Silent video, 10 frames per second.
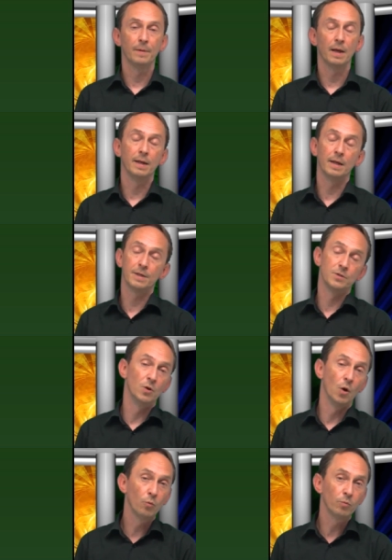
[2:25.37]
and as
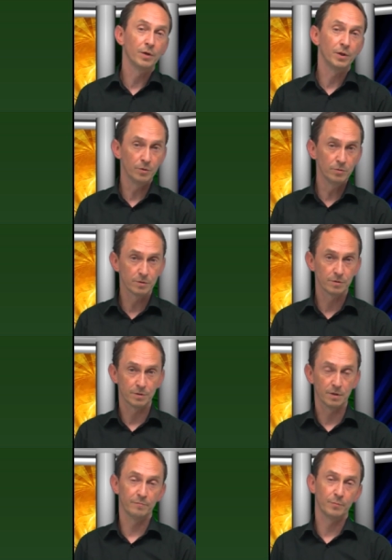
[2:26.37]
known
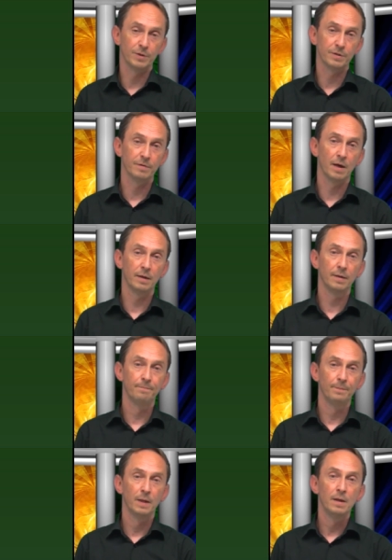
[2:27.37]
users of PrinterVana,
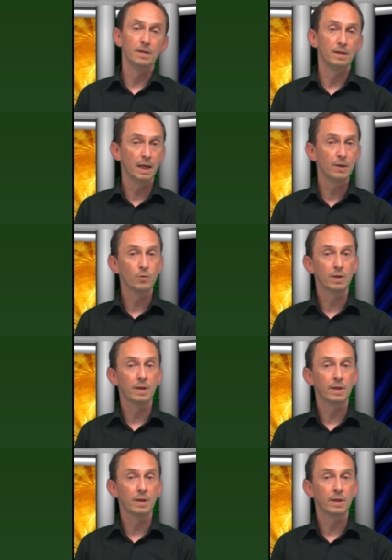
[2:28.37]
they would